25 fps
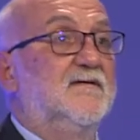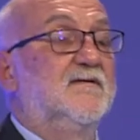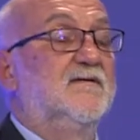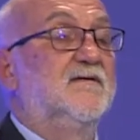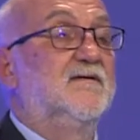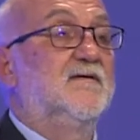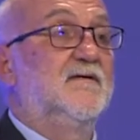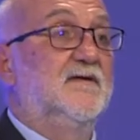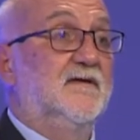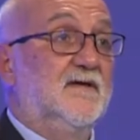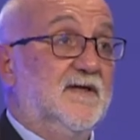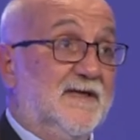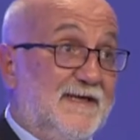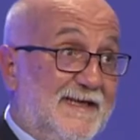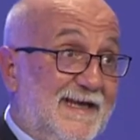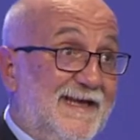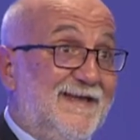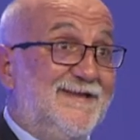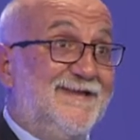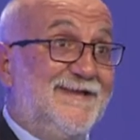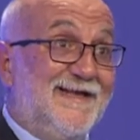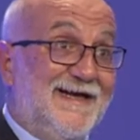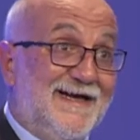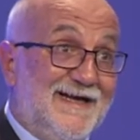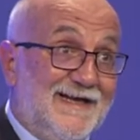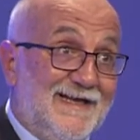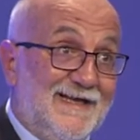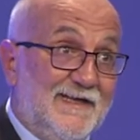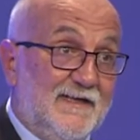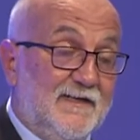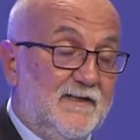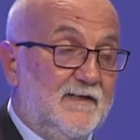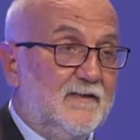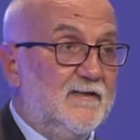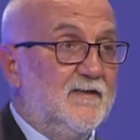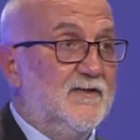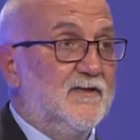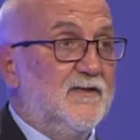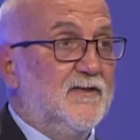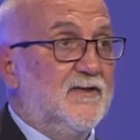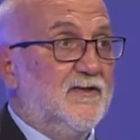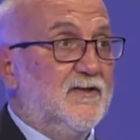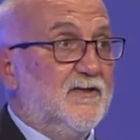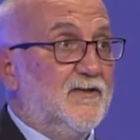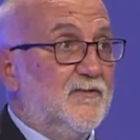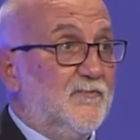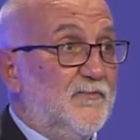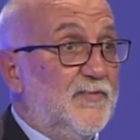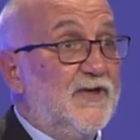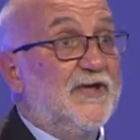very simple model measuring the
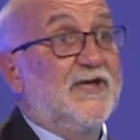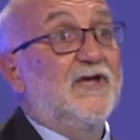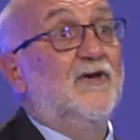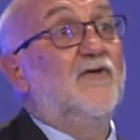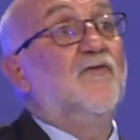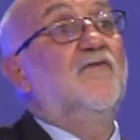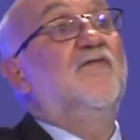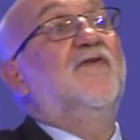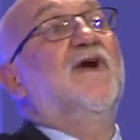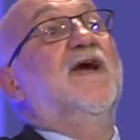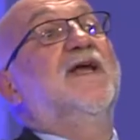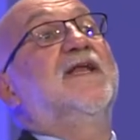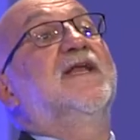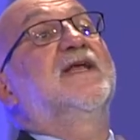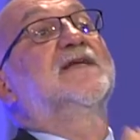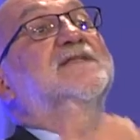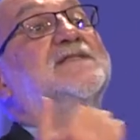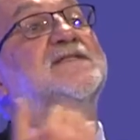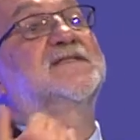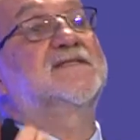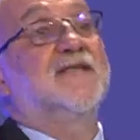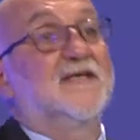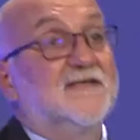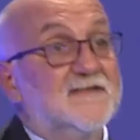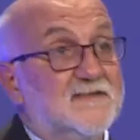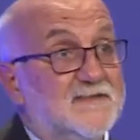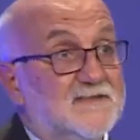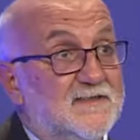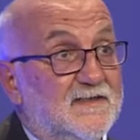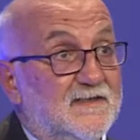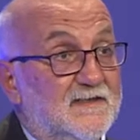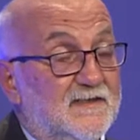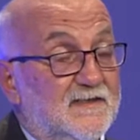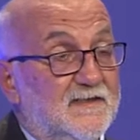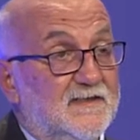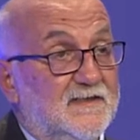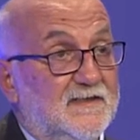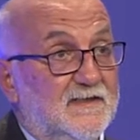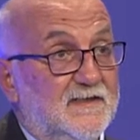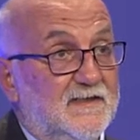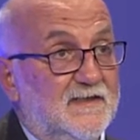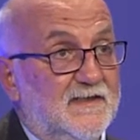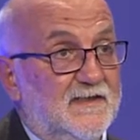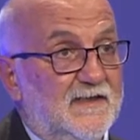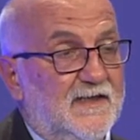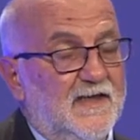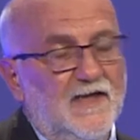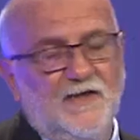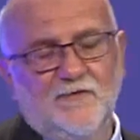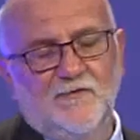non-genetic
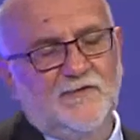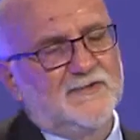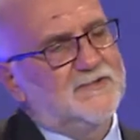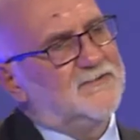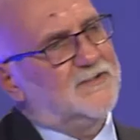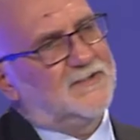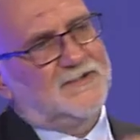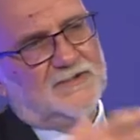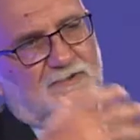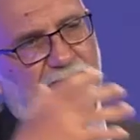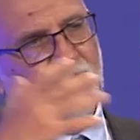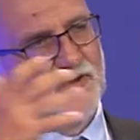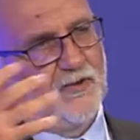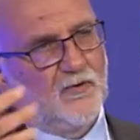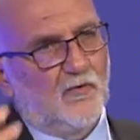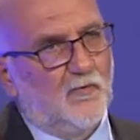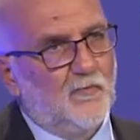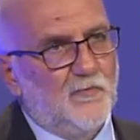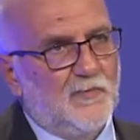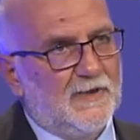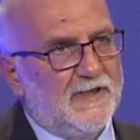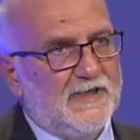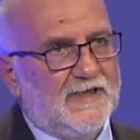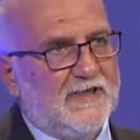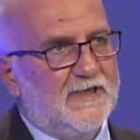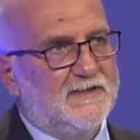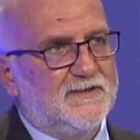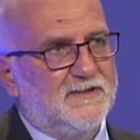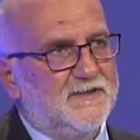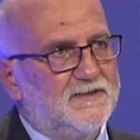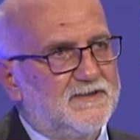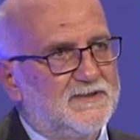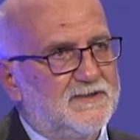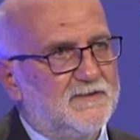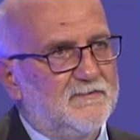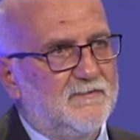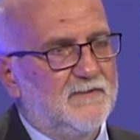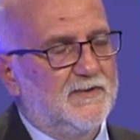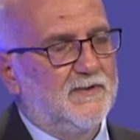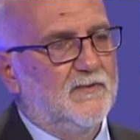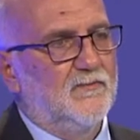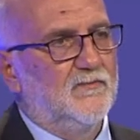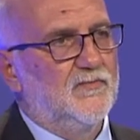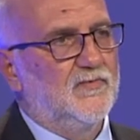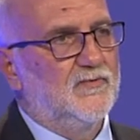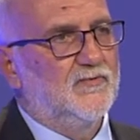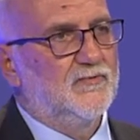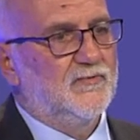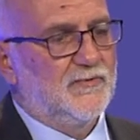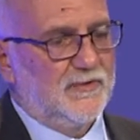inheritance, showing that this is the
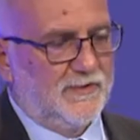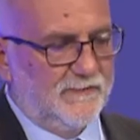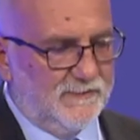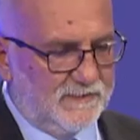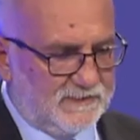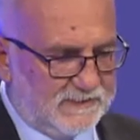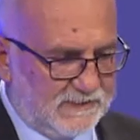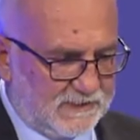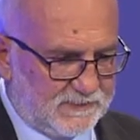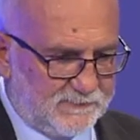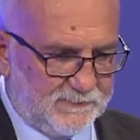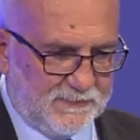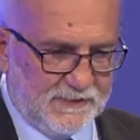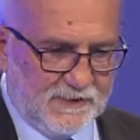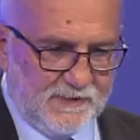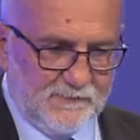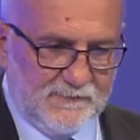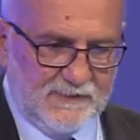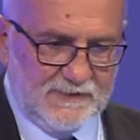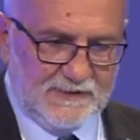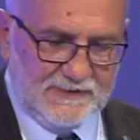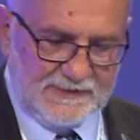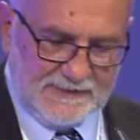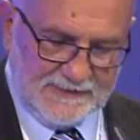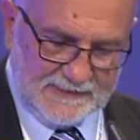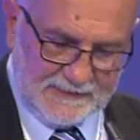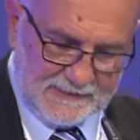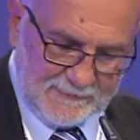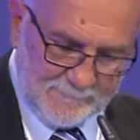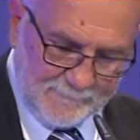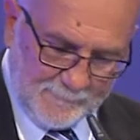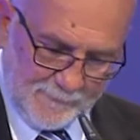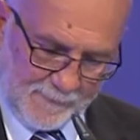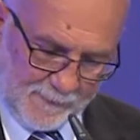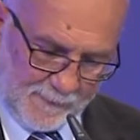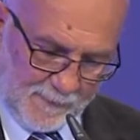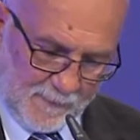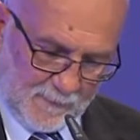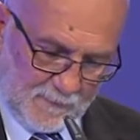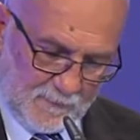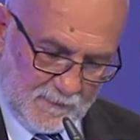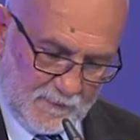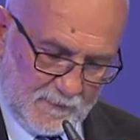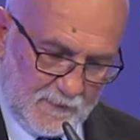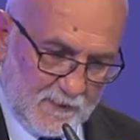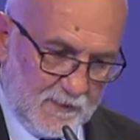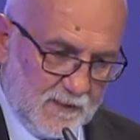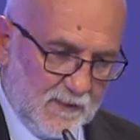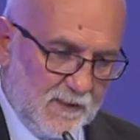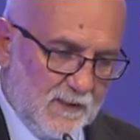case, and this
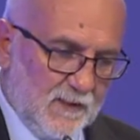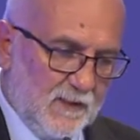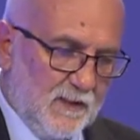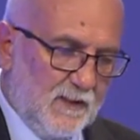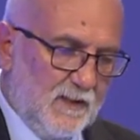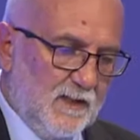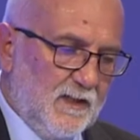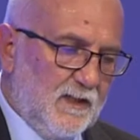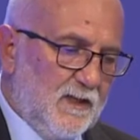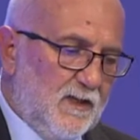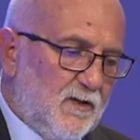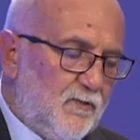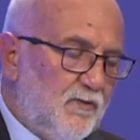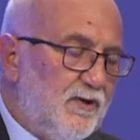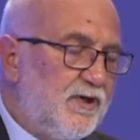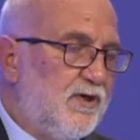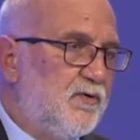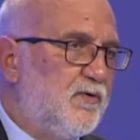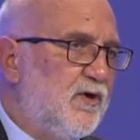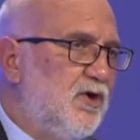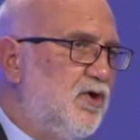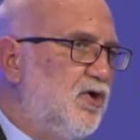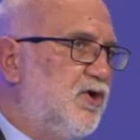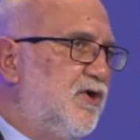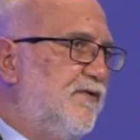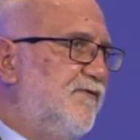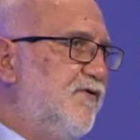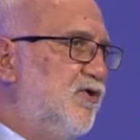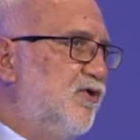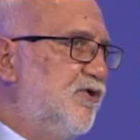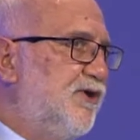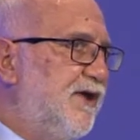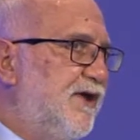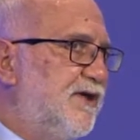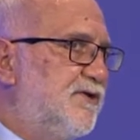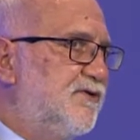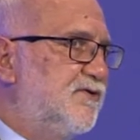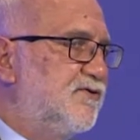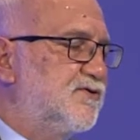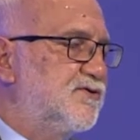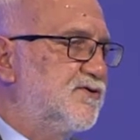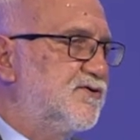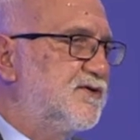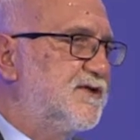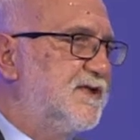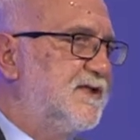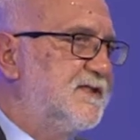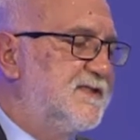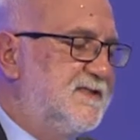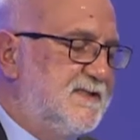is happening in the
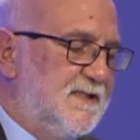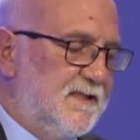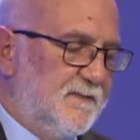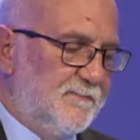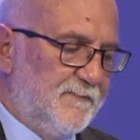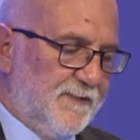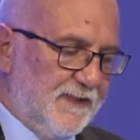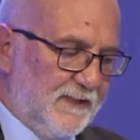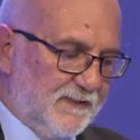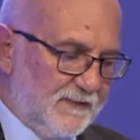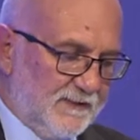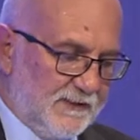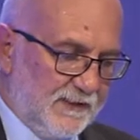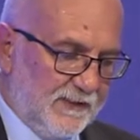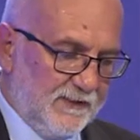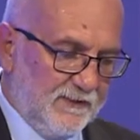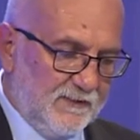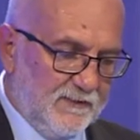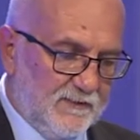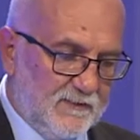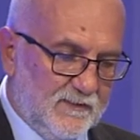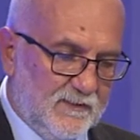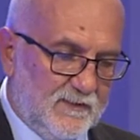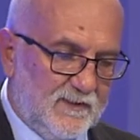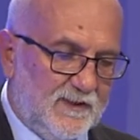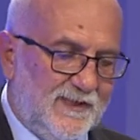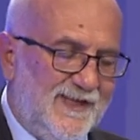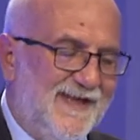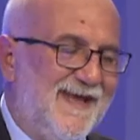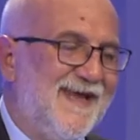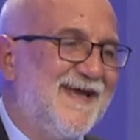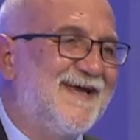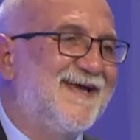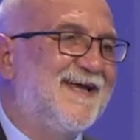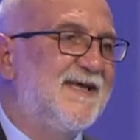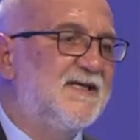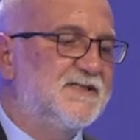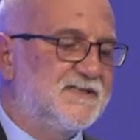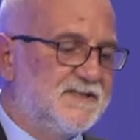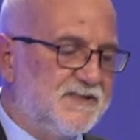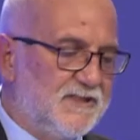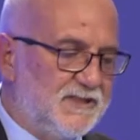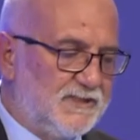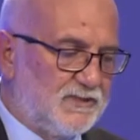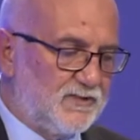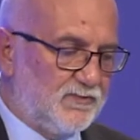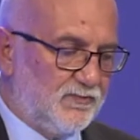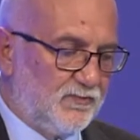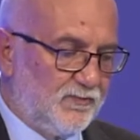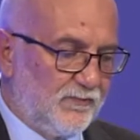absence of the RNA.
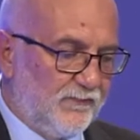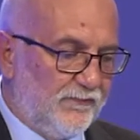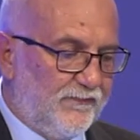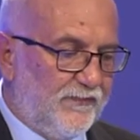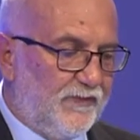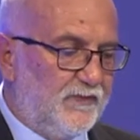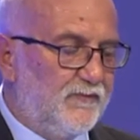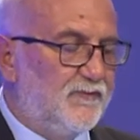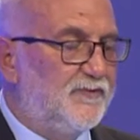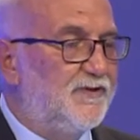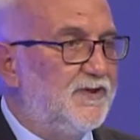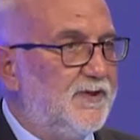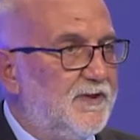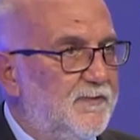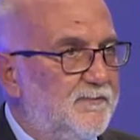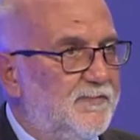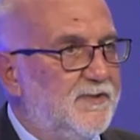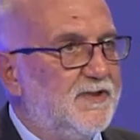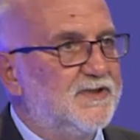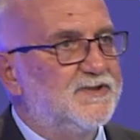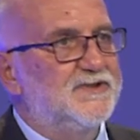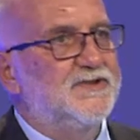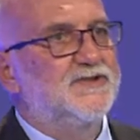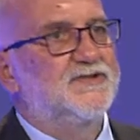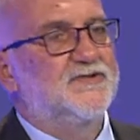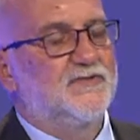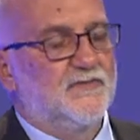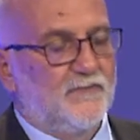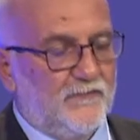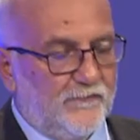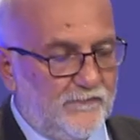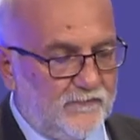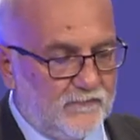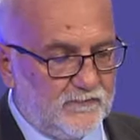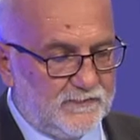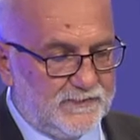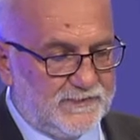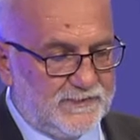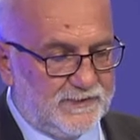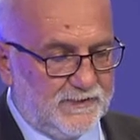This is a very difficult